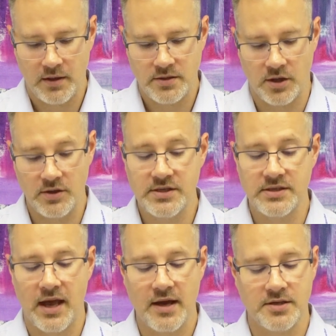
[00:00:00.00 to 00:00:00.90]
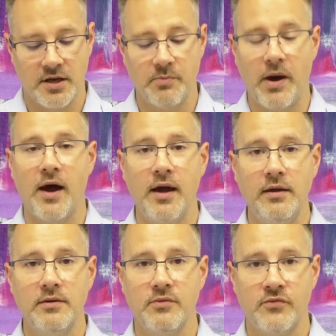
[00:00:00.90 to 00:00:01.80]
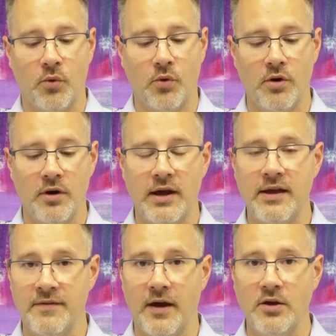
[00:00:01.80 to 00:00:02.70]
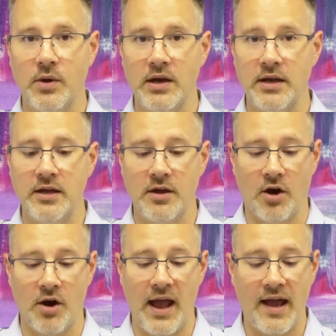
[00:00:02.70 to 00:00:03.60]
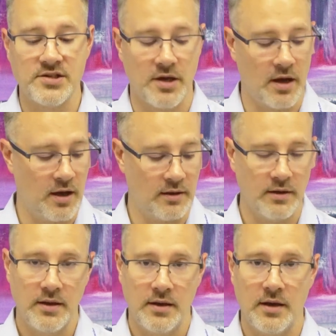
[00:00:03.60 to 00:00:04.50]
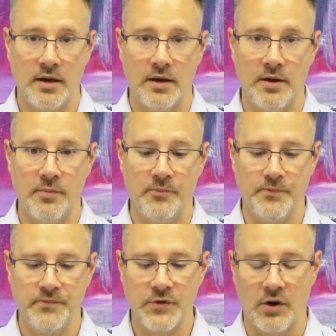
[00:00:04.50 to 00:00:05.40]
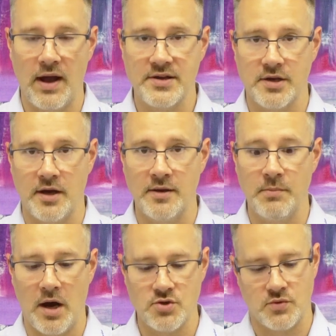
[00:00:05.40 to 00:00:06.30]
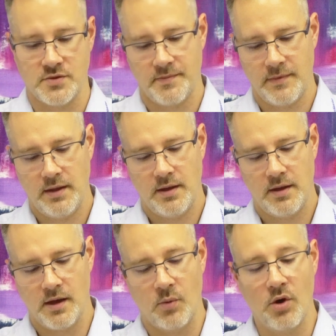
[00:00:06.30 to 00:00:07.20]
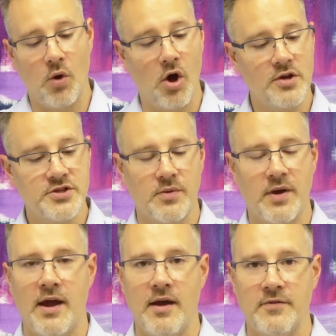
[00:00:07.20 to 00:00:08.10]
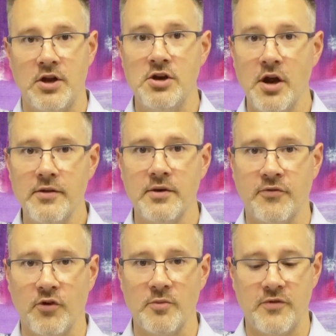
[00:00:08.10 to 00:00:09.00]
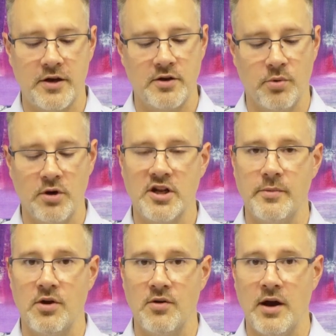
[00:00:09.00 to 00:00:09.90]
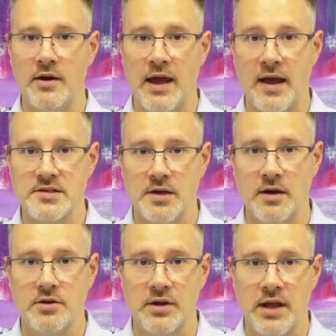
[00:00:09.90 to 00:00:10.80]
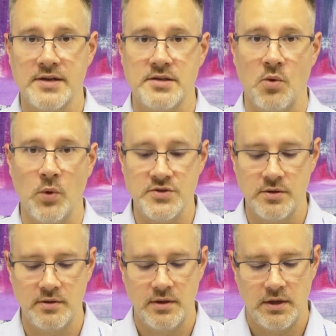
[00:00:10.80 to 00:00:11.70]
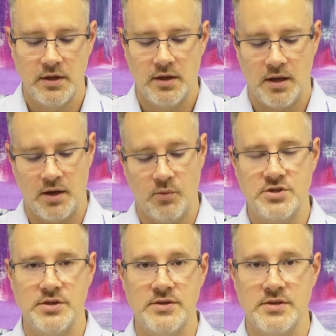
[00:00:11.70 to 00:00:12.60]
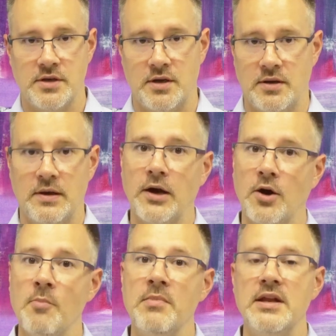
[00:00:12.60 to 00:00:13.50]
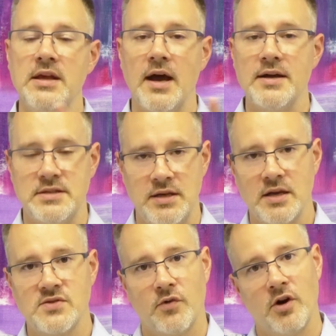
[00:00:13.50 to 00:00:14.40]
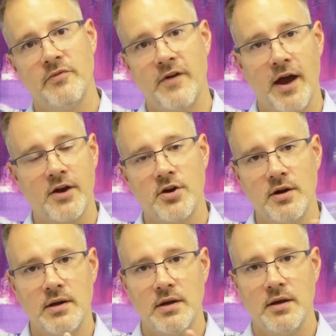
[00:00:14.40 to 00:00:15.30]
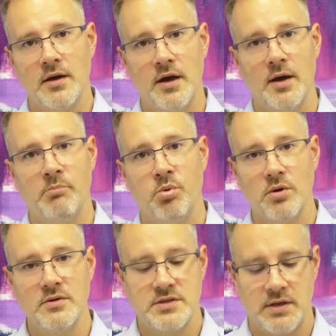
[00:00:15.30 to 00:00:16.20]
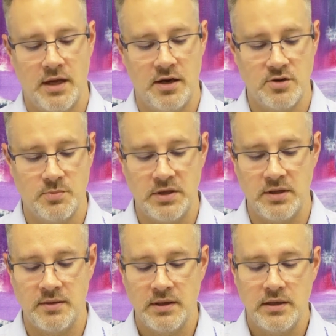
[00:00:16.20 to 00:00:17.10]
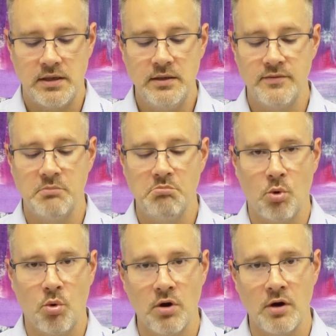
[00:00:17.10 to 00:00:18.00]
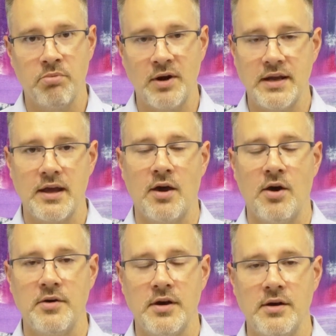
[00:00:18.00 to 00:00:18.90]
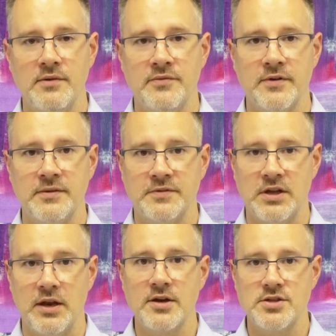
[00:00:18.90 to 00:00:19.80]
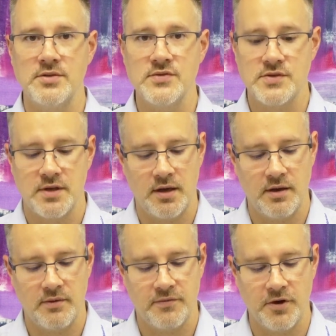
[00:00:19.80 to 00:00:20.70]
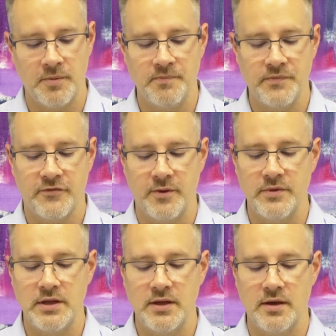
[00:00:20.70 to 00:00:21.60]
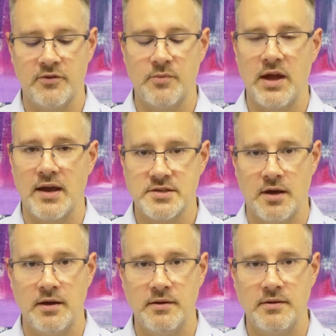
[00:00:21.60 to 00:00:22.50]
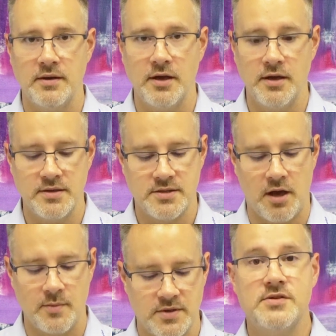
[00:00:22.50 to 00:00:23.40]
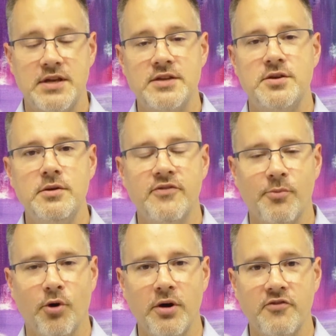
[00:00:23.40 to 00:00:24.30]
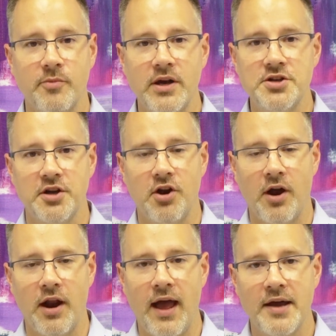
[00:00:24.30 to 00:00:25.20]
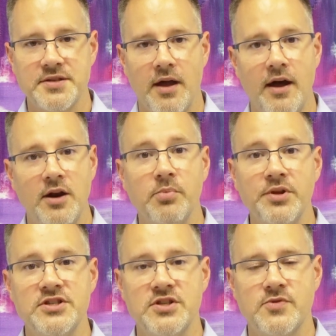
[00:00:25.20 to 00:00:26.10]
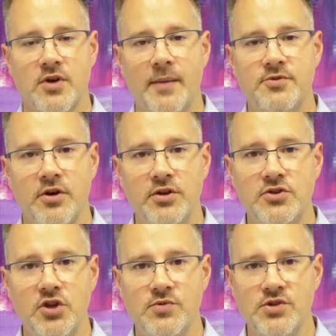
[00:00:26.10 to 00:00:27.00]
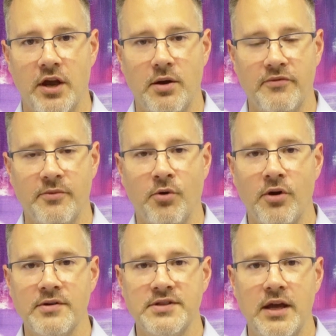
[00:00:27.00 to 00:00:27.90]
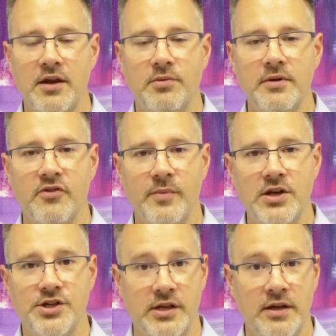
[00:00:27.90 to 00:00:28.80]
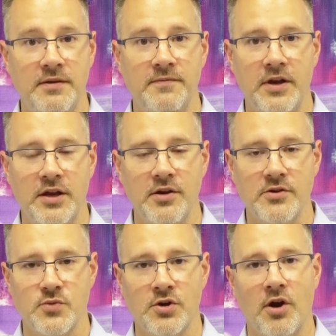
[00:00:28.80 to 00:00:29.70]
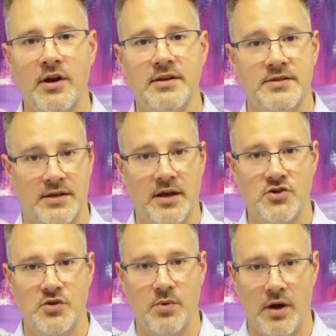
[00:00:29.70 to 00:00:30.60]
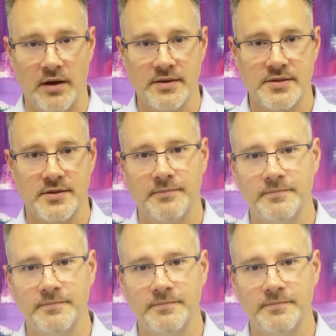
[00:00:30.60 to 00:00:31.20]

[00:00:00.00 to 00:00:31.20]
So this is Axon Pi for evaluating our Axon, um, our Axon modules. Uh, we will also have another form factor board coming around Axon called Axon Wizard, uh, which is uh, uh our mini ITX form factor uh, boards, and it'll be even more breakout of, of connections uh, from from the from the Axon SOMs. Stay tuned for more information on Axon, and please subscribe to our YouTube channel for more technical information and videos regarding TechNexion products.